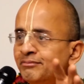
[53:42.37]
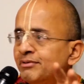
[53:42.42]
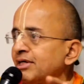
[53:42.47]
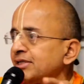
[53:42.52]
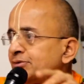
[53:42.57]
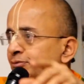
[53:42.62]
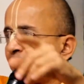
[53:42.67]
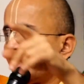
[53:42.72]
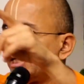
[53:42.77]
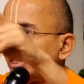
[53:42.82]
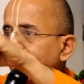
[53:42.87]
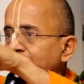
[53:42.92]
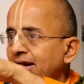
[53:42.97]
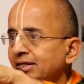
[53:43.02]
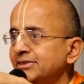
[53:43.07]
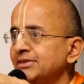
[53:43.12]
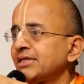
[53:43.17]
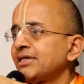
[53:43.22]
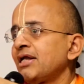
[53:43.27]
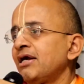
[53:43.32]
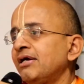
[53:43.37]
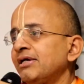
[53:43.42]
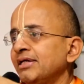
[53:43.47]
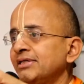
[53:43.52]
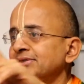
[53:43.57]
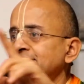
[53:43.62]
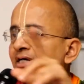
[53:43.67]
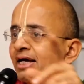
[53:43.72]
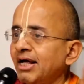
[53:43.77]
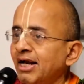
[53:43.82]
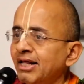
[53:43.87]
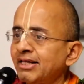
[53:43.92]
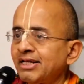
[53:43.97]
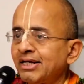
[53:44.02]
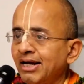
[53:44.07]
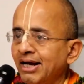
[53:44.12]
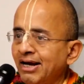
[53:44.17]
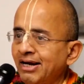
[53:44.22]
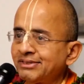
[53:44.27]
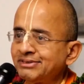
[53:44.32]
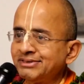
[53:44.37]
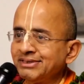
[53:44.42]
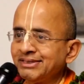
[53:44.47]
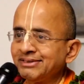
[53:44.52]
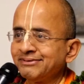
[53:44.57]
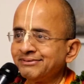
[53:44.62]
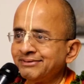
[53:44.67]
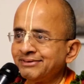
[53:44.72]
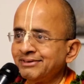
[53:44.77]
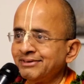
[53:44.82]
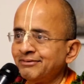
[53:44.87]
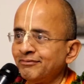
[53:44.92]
Because one energy cannot enjoy another energy.